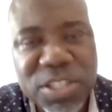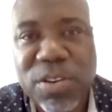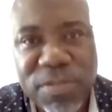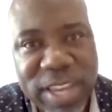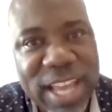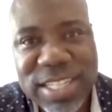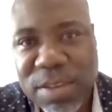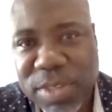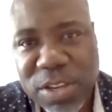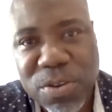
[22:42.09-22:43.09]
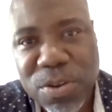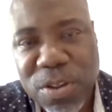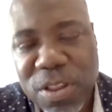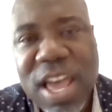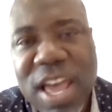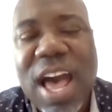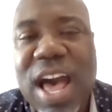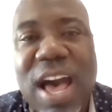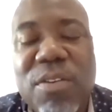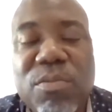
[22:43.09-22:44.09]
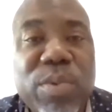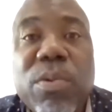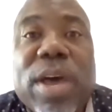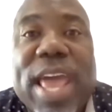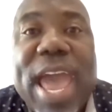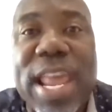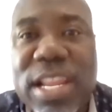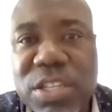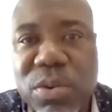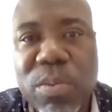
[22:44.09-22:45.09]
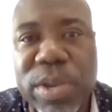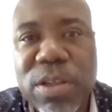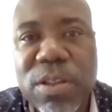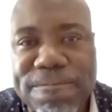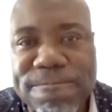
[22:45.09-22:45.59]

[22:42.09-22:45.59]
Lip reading: So if you got something cool, we want to add it to our wheel.